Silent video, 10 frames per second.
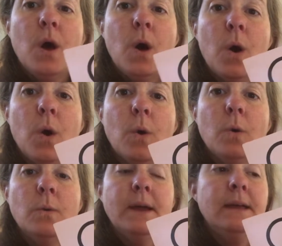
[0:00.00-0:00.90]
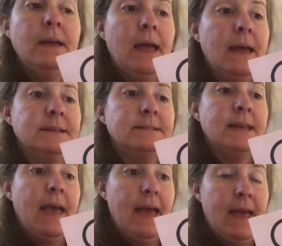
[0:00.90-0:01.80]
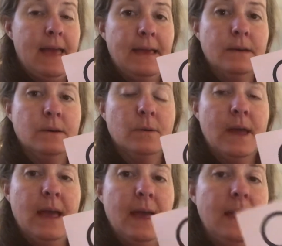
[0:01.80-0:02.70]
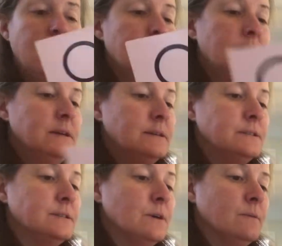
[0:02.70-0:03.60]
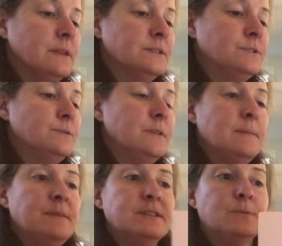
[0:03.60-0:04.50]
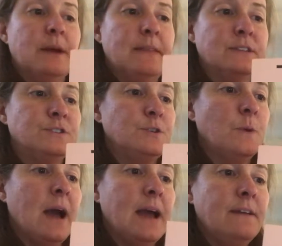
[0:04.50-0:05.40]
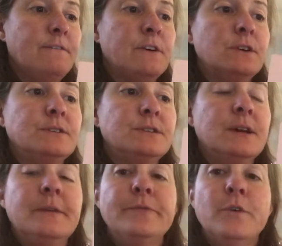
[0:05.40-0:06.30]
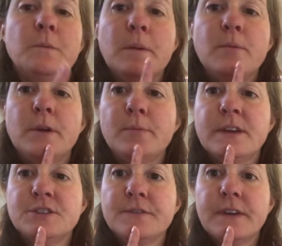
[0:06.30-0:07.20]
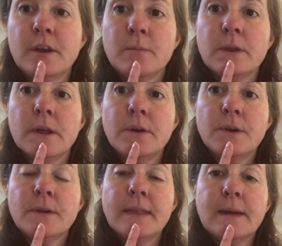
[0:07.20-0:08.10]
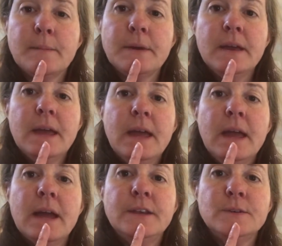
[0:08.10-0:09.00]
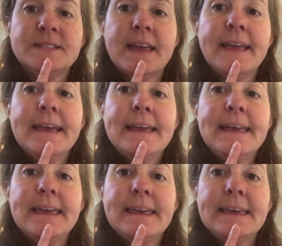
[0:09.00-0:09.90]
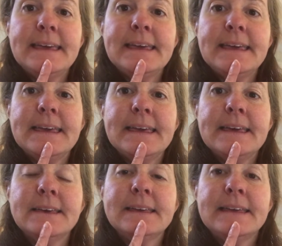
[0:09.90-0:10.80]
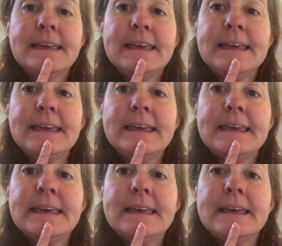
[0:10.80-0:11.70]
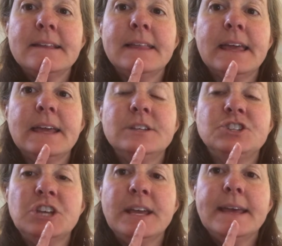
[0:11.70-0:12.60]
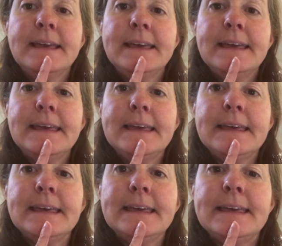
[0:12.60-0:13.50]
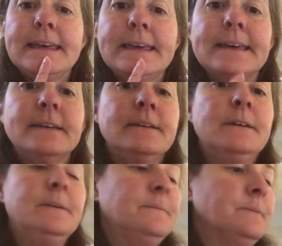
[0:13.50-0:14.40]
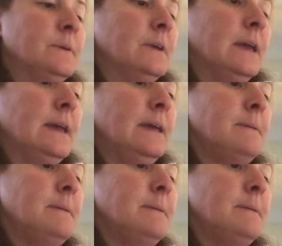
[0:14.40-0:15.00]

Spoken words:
O, and A. Okay, so let's do them this way. Let's do I first. Remember, you place your finger below your lip and you say I, like itchy, I. Okay.